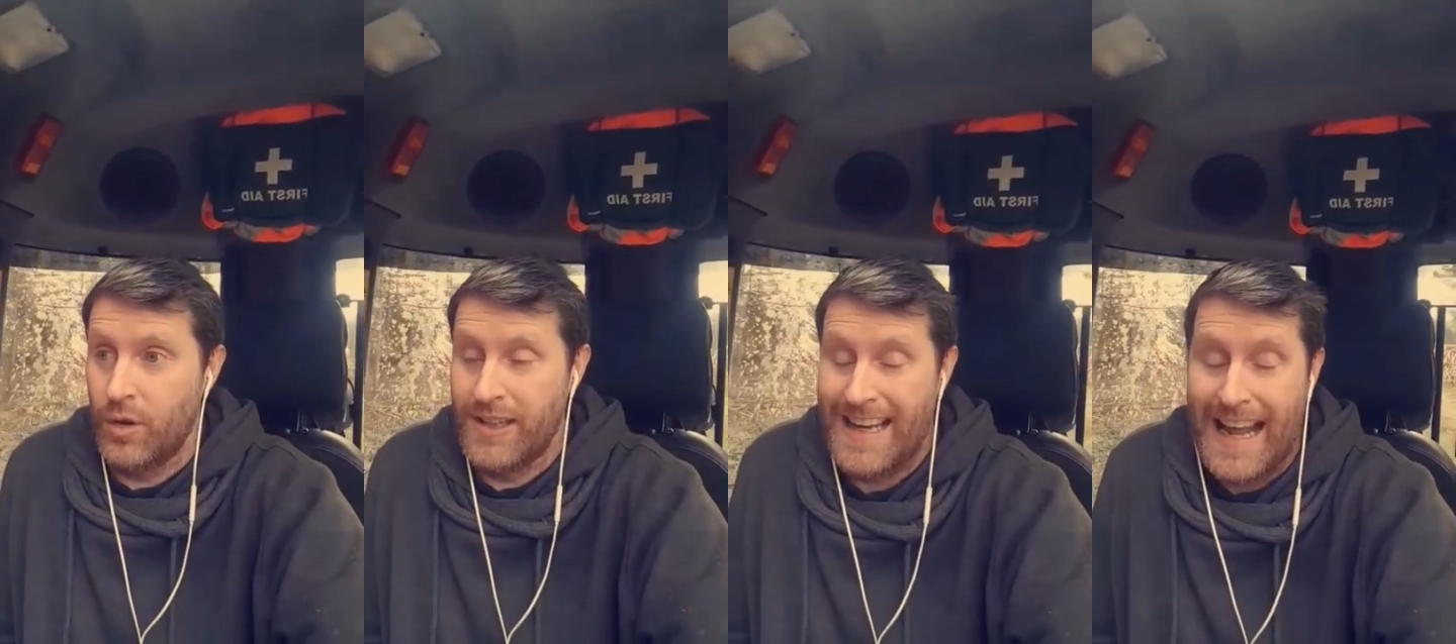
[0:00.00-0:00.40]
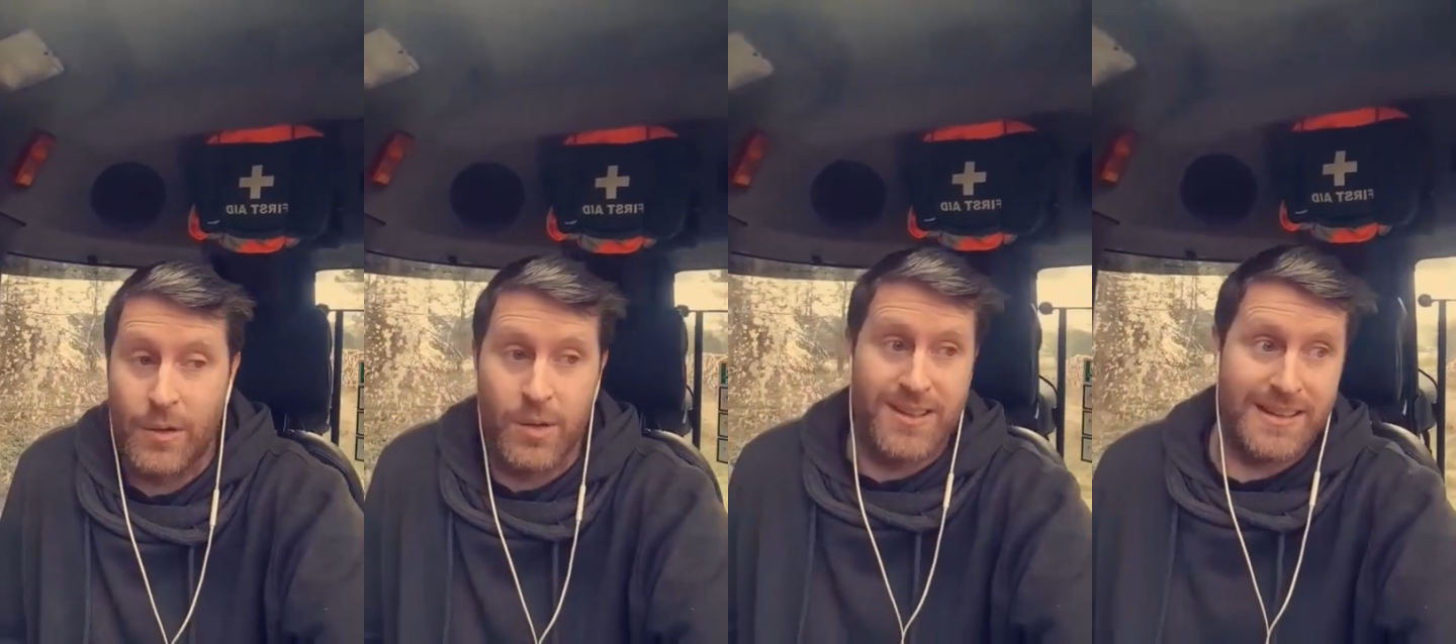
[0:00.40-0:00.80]
own
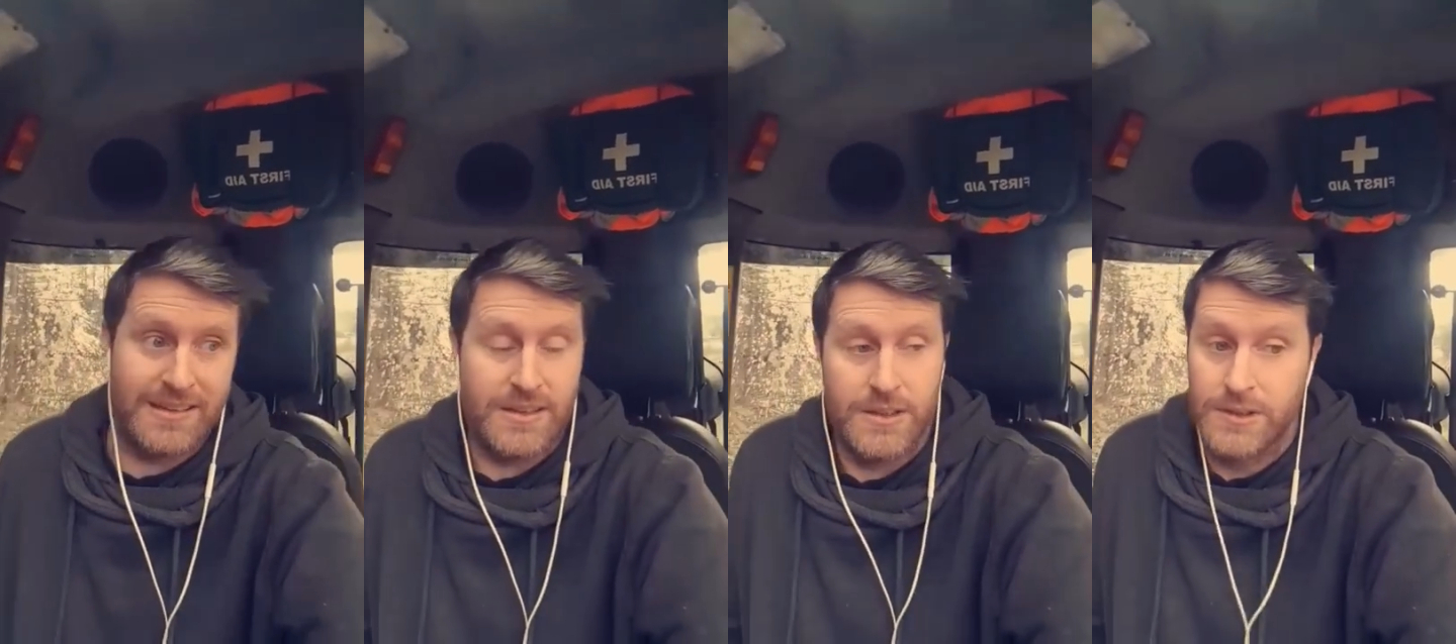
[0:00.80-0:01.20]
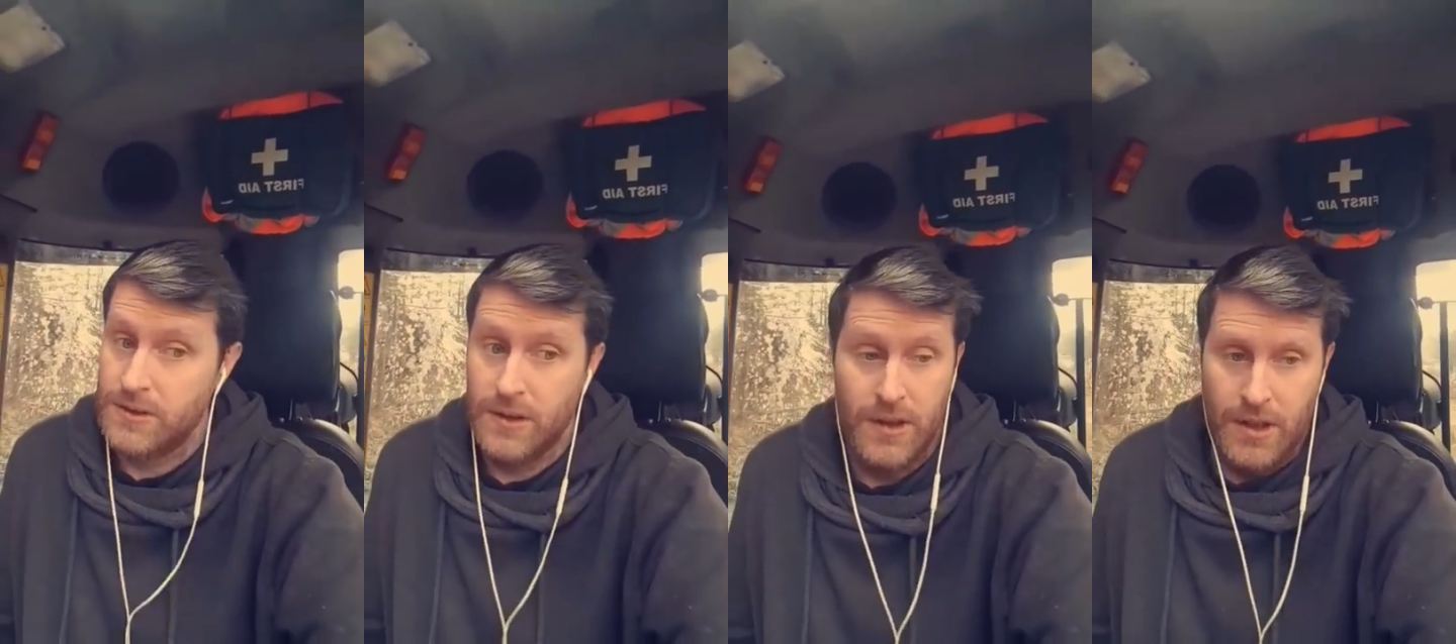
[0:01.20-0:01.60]
inadequacies.
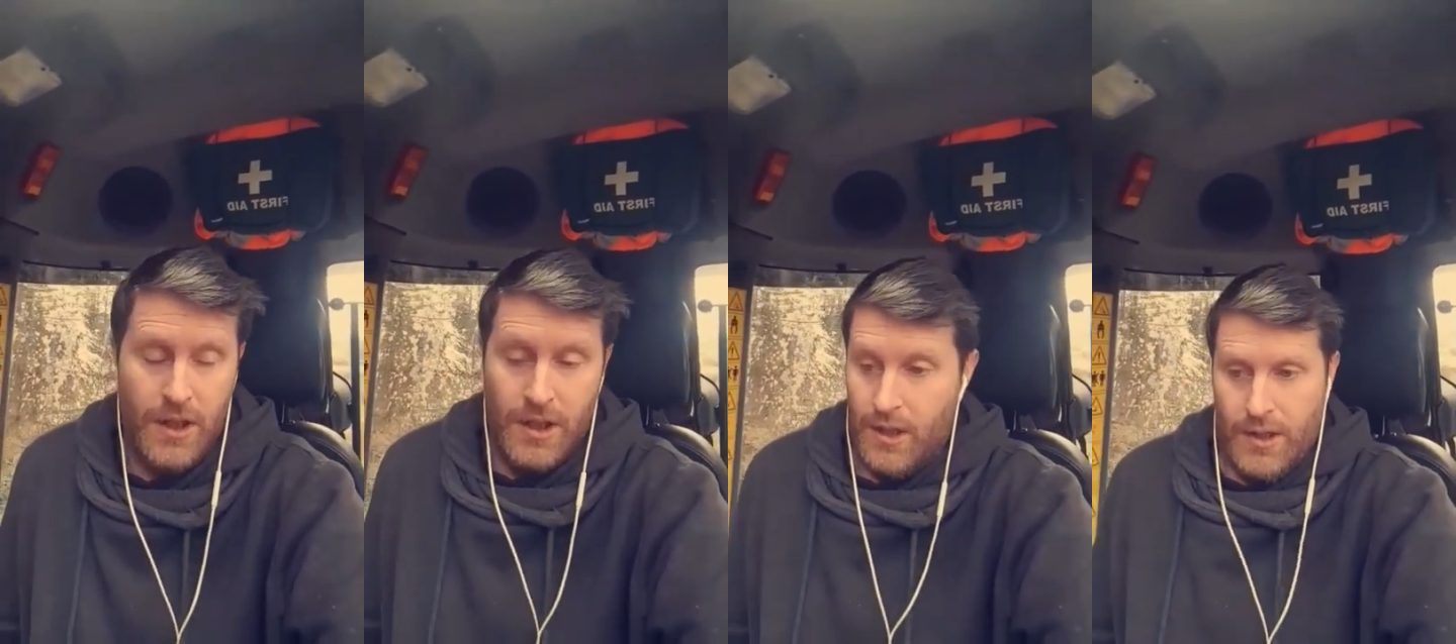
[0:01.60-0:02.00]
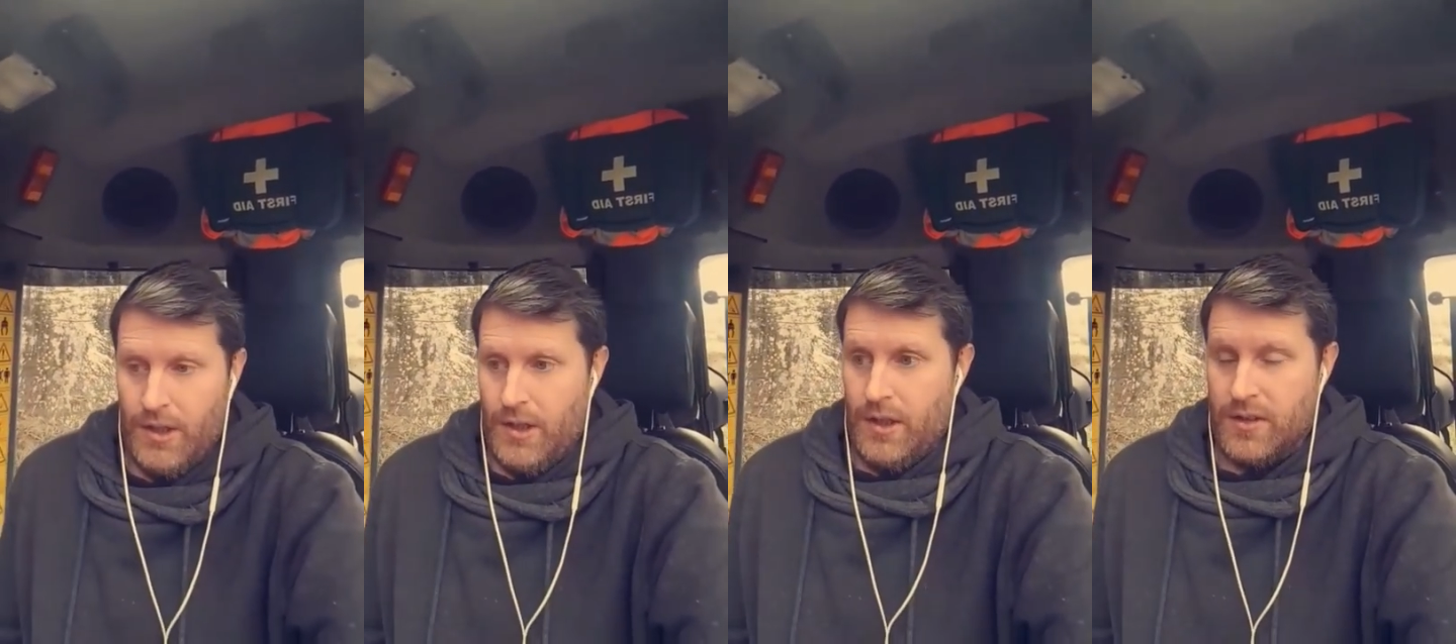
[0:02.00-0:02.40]

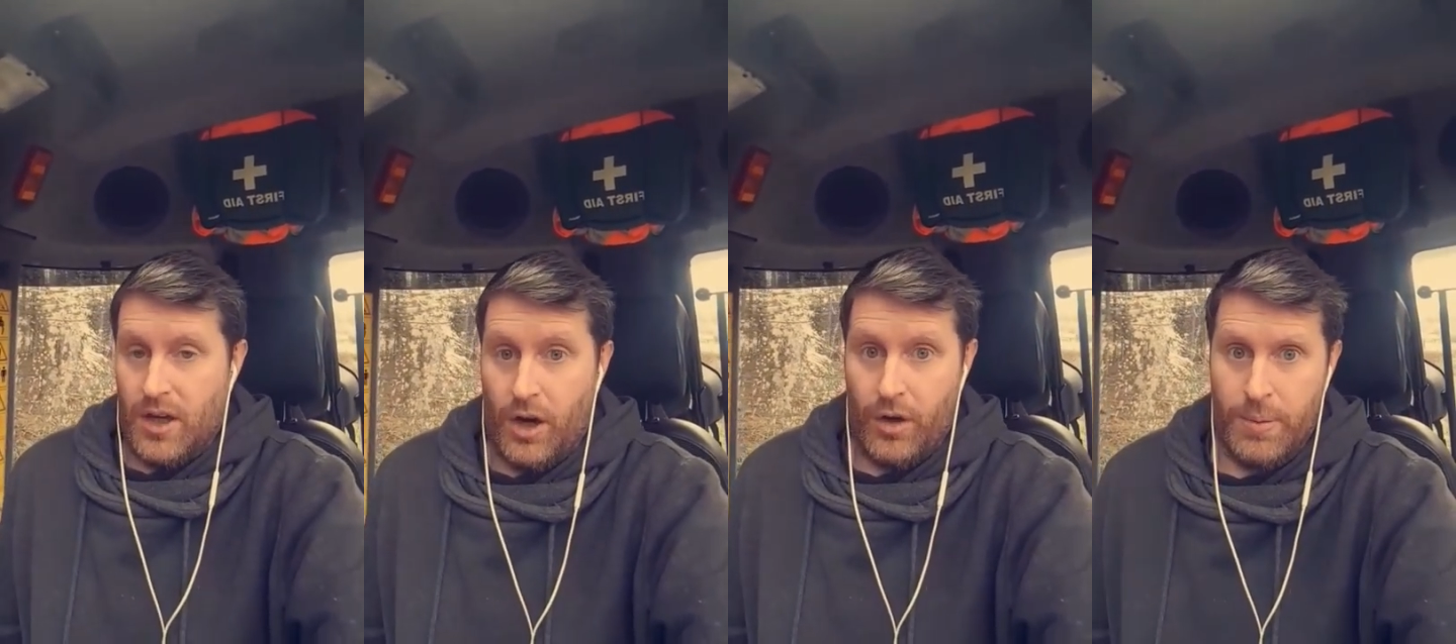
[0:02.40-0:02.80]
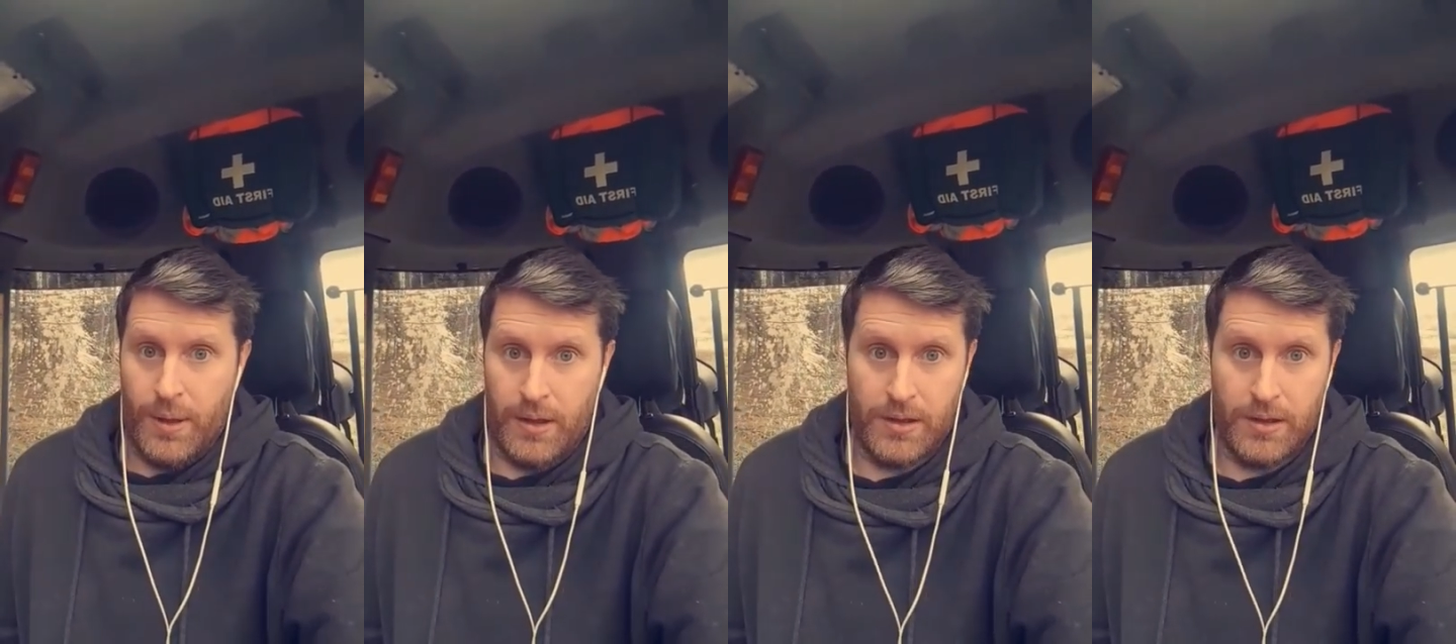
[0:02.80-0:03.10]
It's horrible.